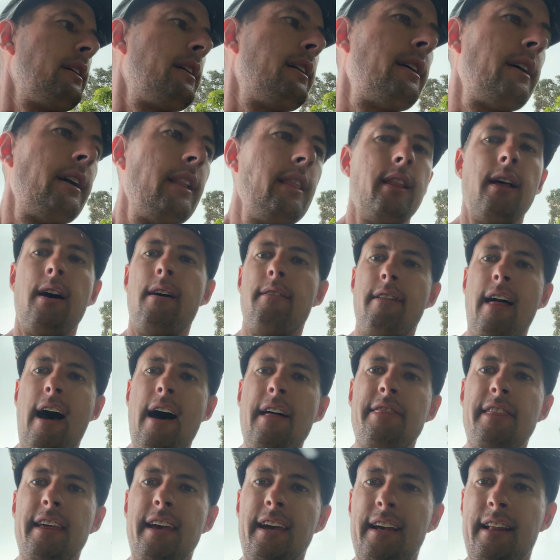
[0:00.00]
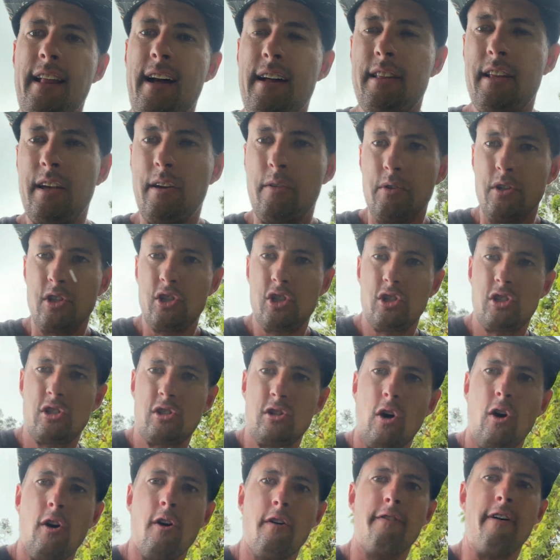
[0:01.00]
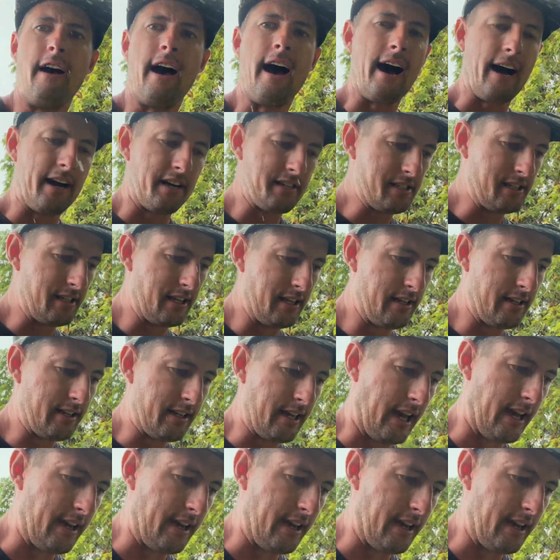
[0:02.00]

I love that thing. That thing was so fast. Okay,